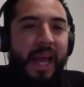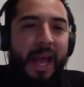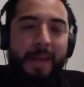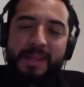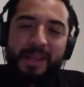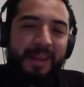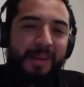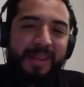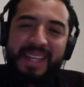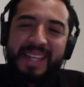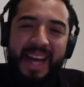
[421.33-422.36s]

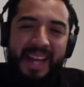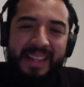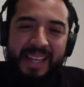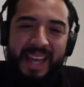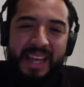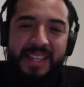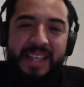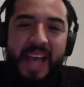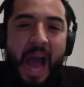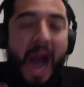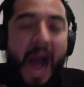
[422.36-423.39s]
Absolutely not the case.
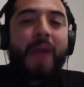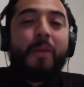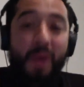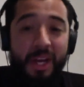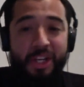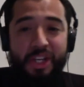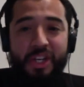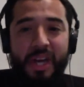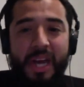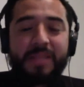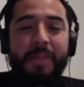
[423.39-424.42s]
I wish,
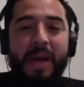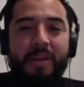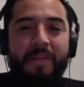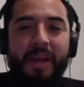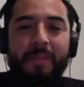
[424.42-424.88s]
as a matter of fact,